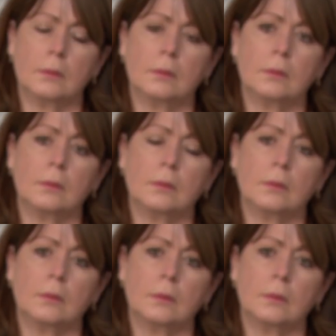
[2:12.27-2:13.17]

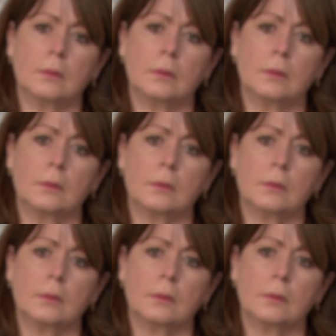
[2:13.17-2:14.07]

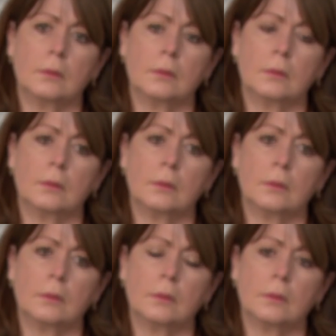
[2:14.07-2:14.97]

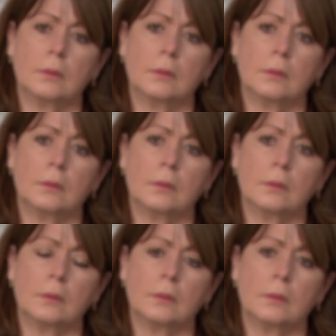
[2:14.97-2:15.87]

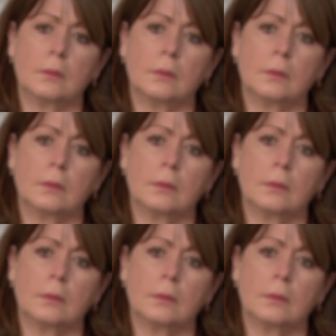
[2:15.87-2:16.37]
This person isn't speaking.